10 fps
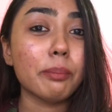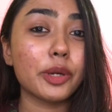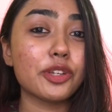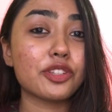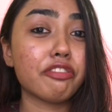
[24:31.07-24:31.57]

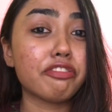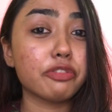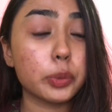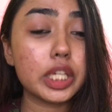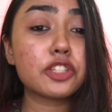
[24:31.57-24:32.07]
because of
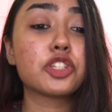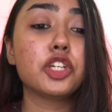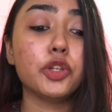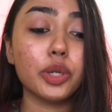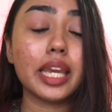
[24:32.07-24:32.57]
which
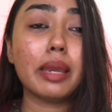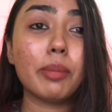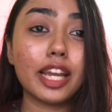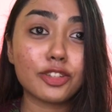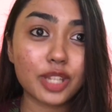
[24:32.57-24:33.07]
today
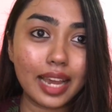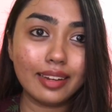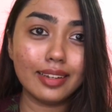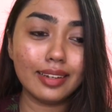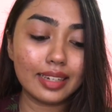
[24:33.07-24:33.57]
my
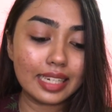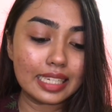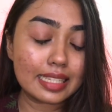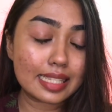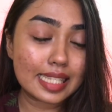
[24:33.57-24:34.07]
channel
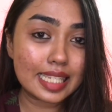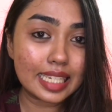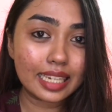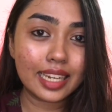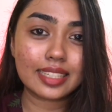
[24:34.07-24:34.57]
is
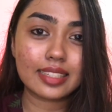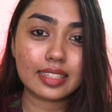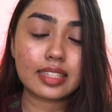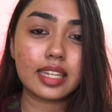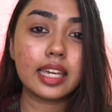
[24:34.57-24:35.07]
still
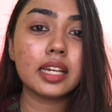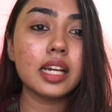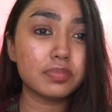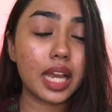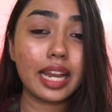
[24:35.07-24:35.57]

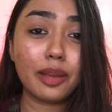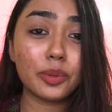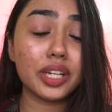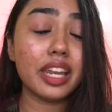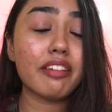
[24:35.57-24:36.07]
existing. And I
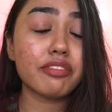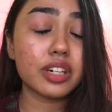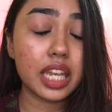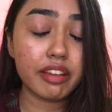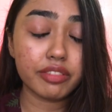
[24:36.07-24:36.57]
would
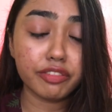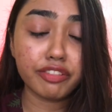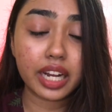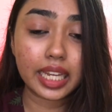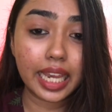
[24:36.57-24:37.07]
never
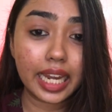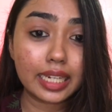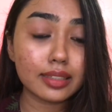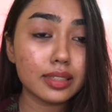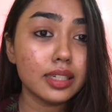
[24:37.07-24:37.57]

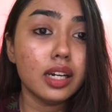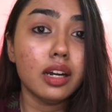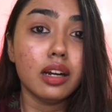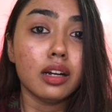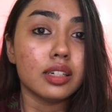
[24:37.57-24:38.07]
forget
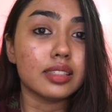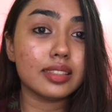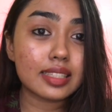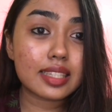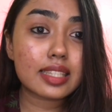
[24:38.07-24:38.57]

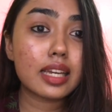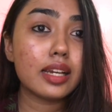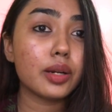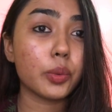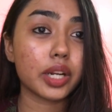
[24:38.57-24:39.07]
this,
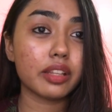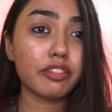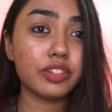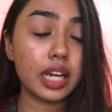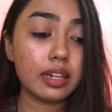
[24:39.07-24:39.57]
what
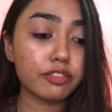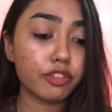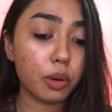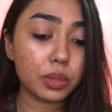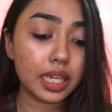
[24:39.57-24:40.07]
they've done
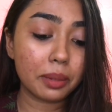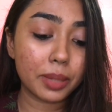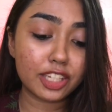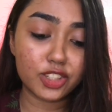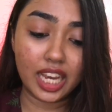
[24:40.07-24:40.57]
for me
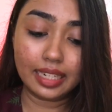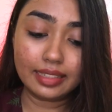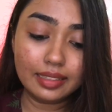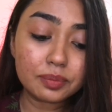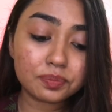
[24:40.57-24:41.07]
and my
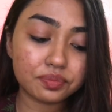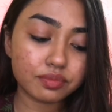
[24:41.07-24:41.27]
channel.